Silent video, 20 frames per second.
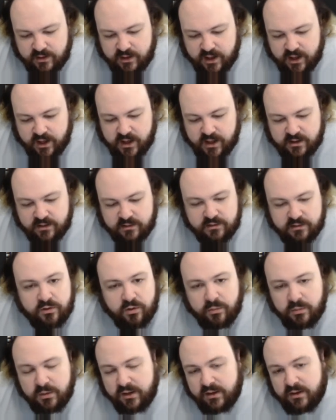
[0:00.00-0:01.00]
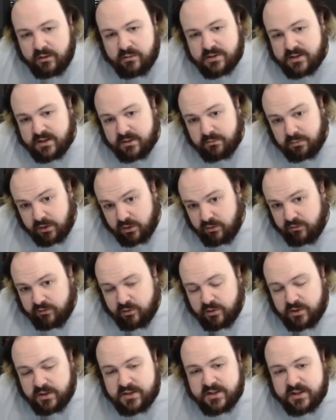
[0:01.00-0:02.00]
And normally there was the blue
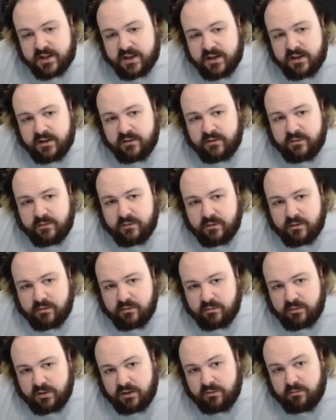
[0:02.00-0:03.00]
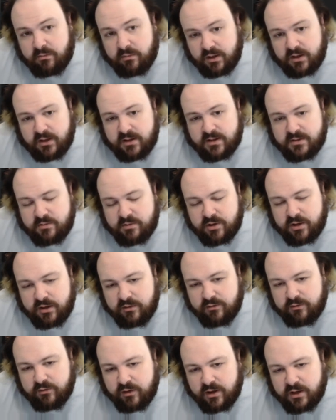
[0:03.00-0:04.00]
voice thing when it's
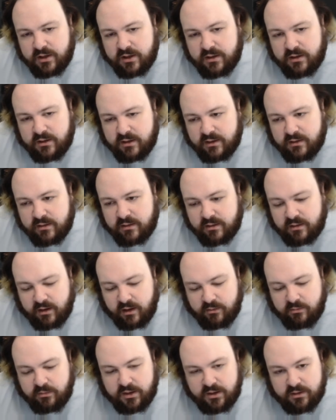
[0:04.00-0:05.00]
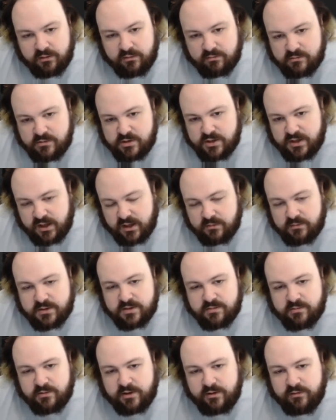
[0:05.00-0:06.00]
working fine, like when GHUB
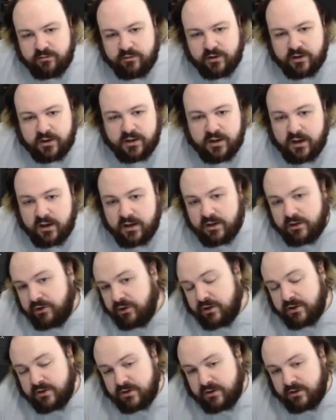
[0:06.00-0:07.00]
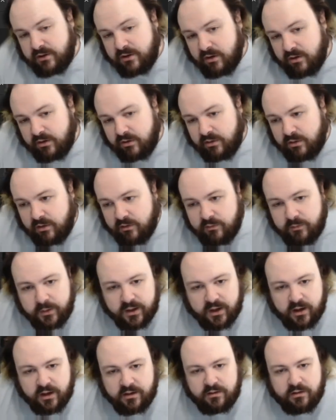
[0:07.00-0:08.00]
is working fine, and you can turn it on or off,
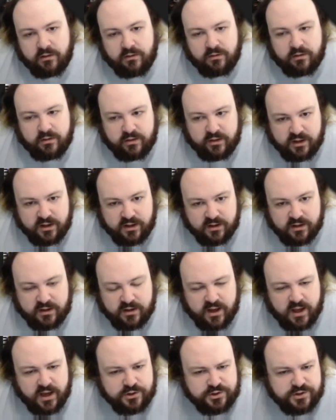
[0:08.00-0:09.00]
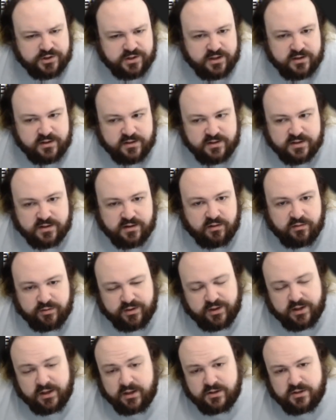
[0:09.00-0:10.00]
but I don't think it actually turns it off. I
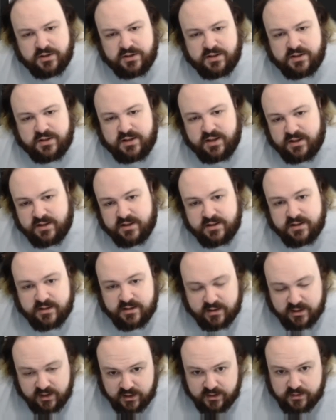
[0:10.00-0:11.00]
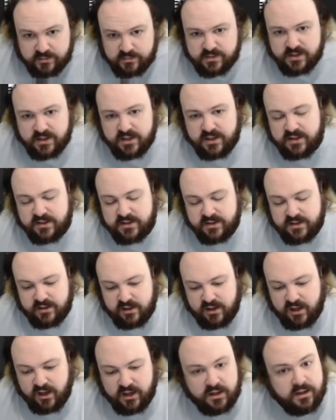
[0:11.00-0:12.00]
think it just sets the settings to
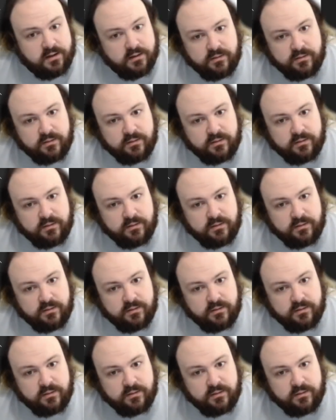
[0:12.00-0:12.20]
like,